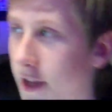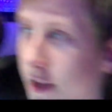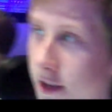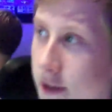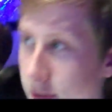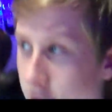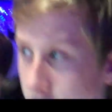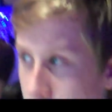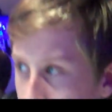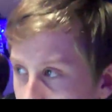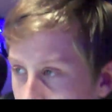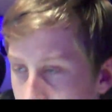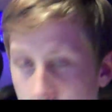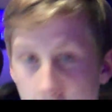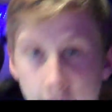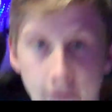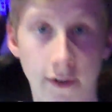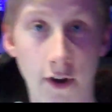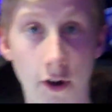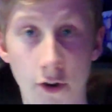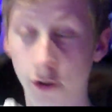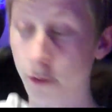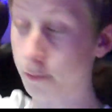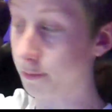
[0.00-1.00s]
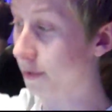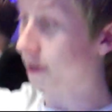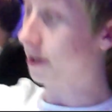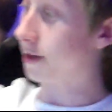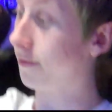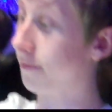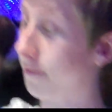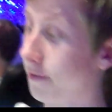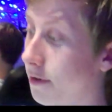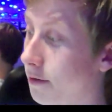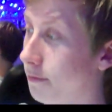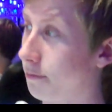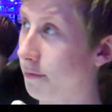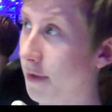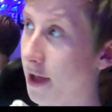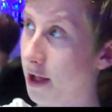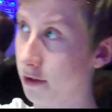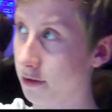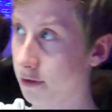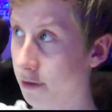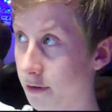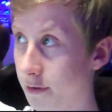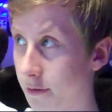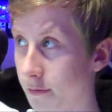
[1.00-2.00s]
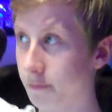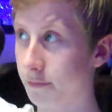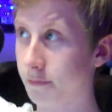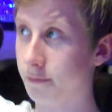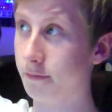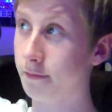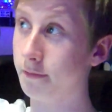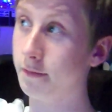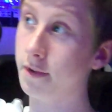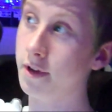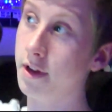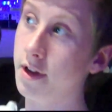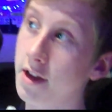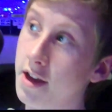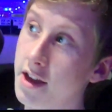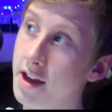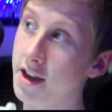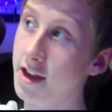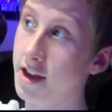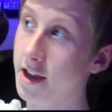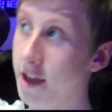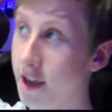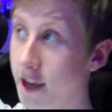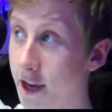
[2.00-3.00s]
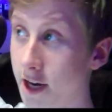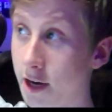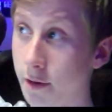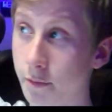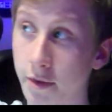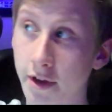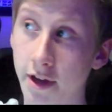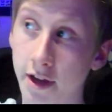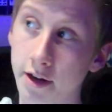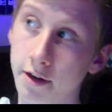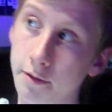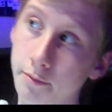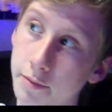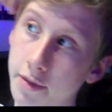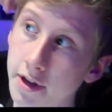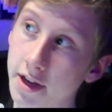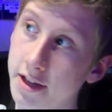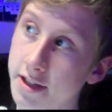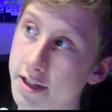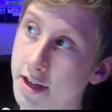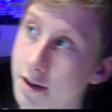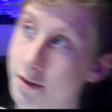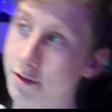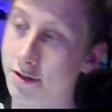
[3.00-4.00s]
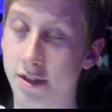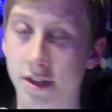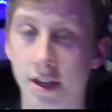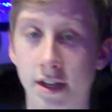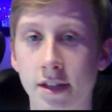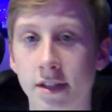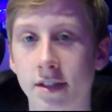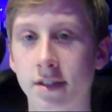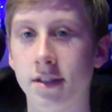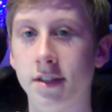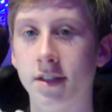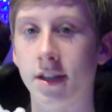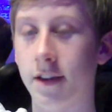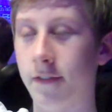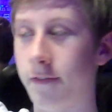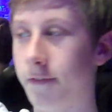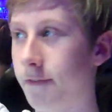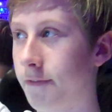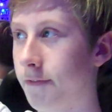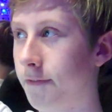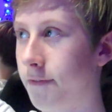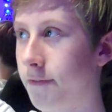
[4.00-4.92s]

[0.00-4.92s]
links, the phone number for Malcolm. In a bit. Peace out, stay safe.